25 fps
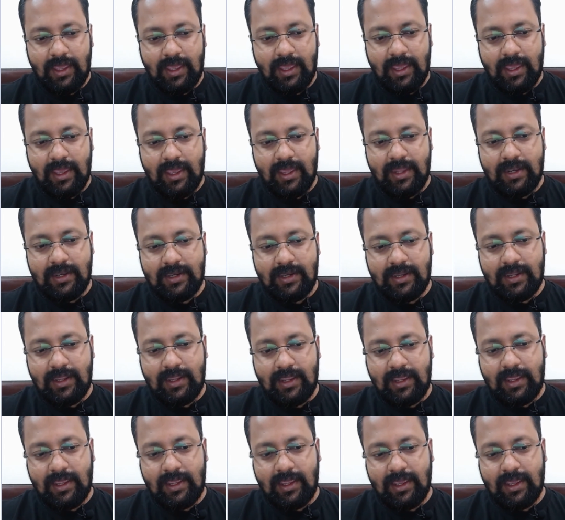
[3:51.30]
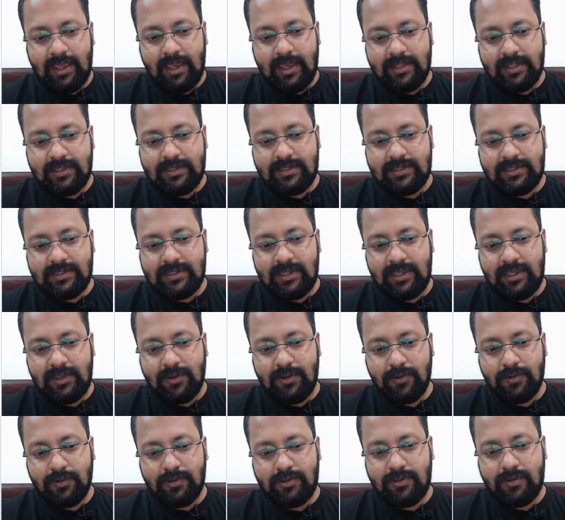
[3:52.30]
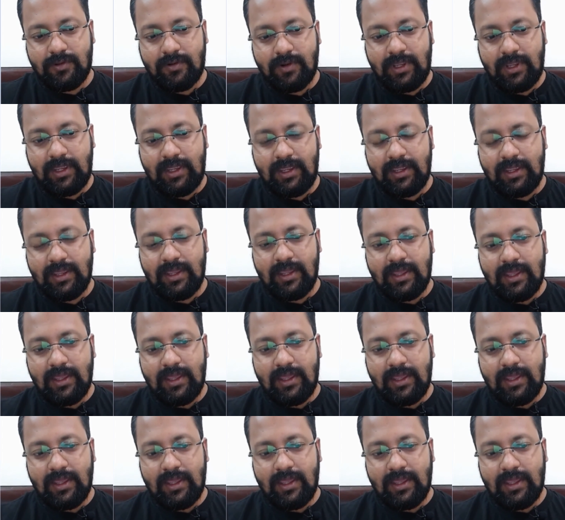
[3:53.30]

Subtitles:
NaHCO3.